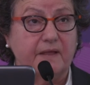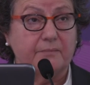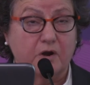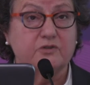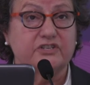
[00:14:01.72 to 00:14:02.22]

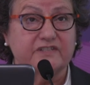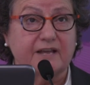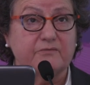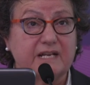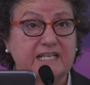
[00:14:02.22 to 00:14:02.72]
approaches
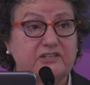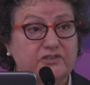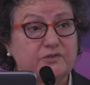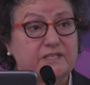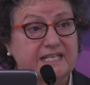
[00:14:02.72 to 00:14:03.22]
that really
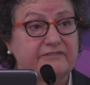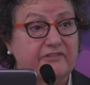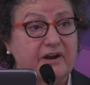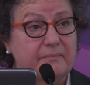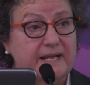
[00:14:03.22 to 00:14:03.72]
do
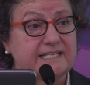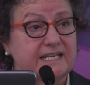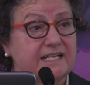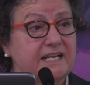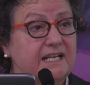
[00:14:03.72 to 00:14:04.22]
deliver a
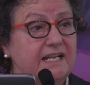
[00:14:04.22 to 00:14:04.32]
better